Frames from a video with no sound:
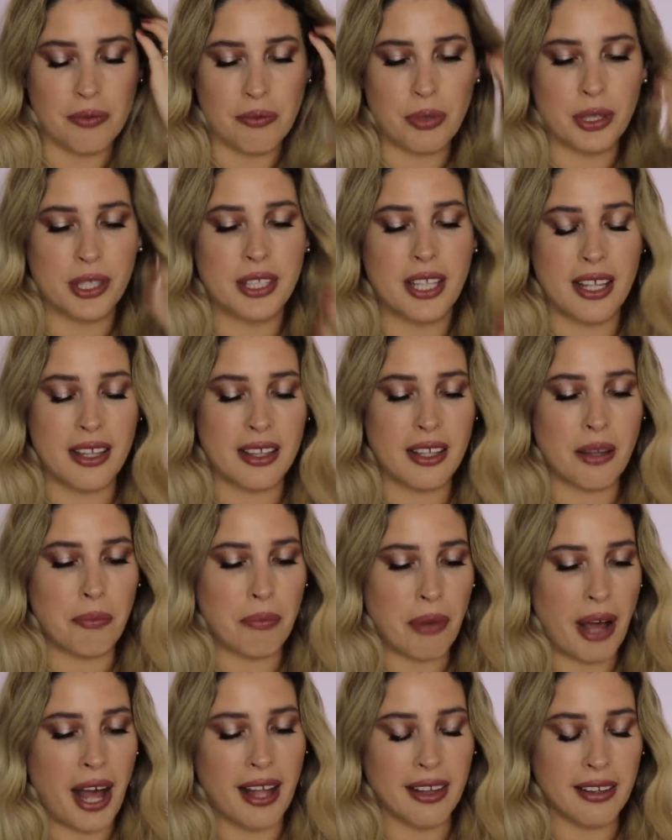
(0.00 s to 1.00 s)
but then the
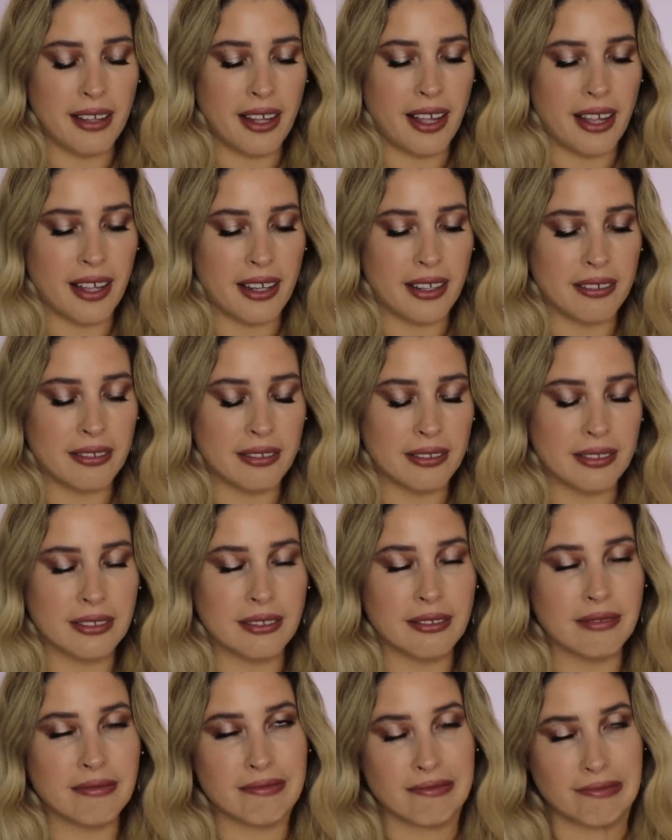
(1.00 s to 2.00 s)
palette,
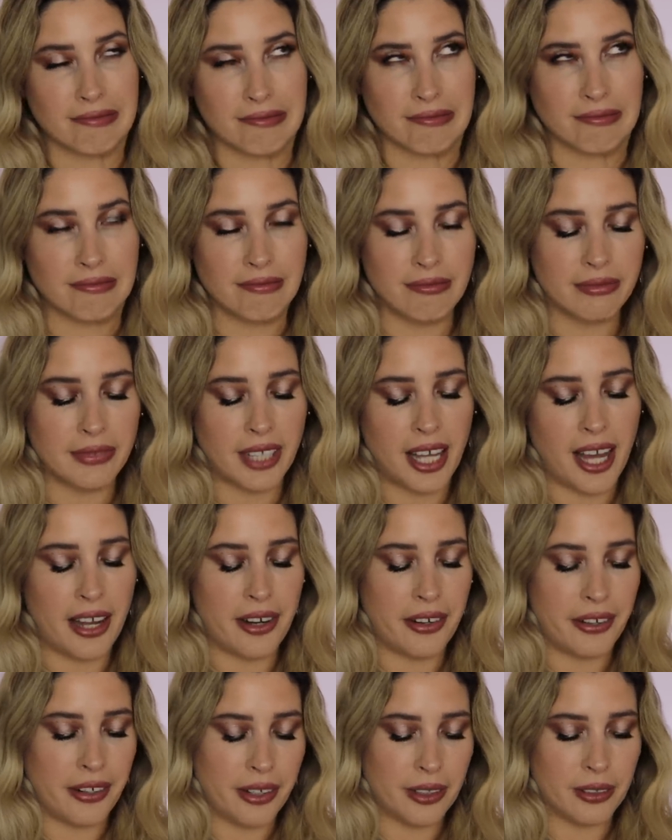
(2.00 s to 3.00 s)
mm, I
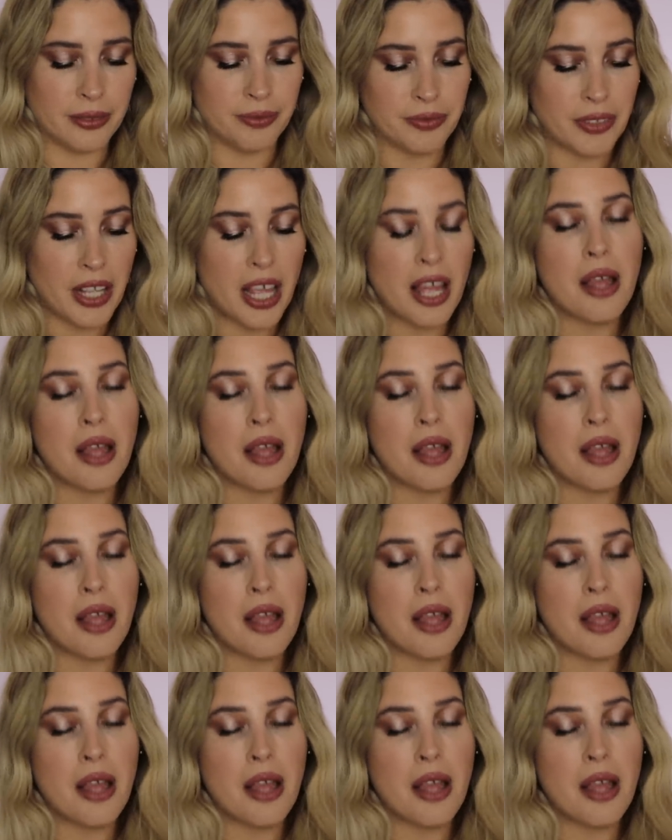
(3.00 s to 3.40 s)
don't know.